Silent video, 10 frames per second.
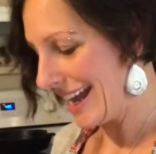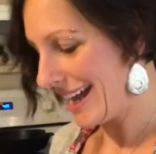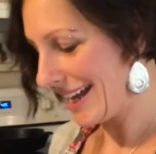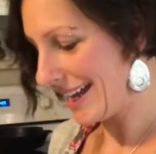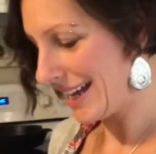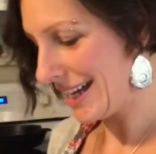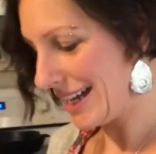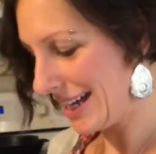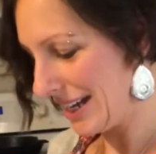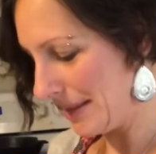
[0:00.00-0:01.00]

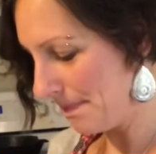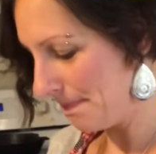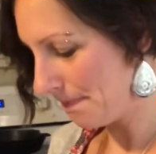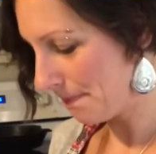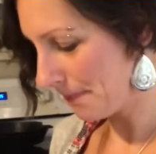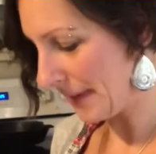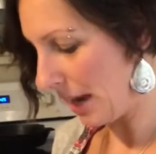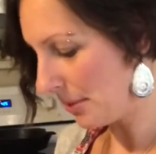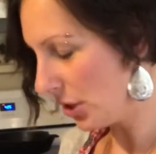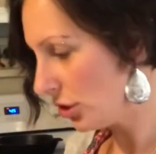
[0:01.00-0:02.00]

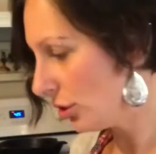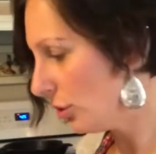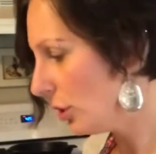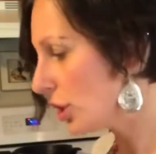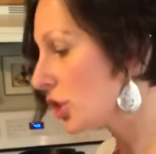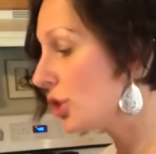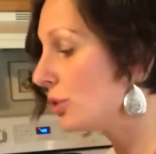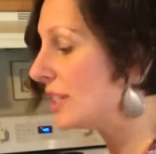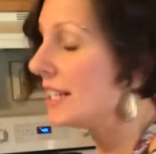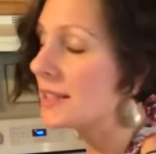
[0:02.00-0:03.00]
I'm gonna do 2
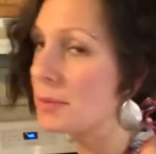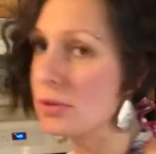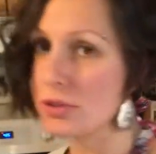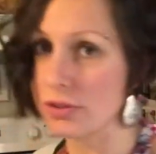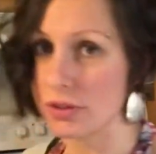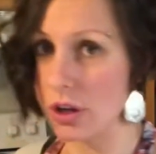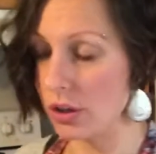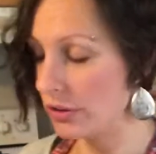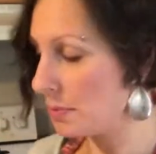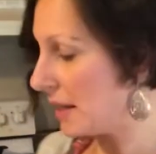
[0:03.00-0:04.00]
teaspoons of
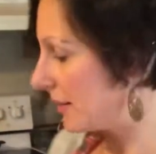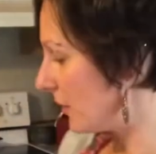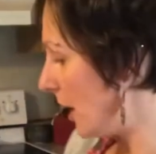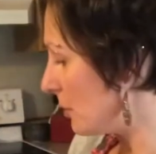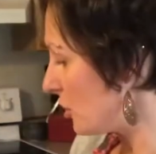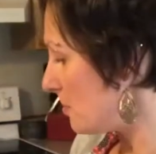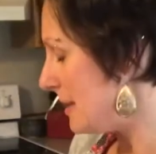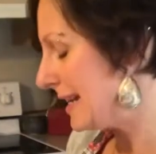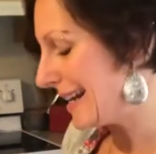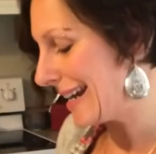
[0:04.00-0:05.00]
salt because of how much
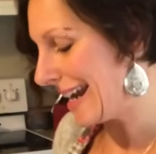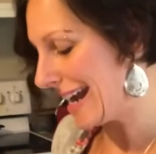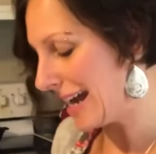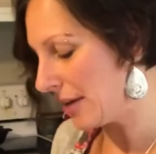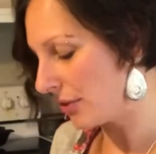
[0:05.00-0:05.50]
meat I have.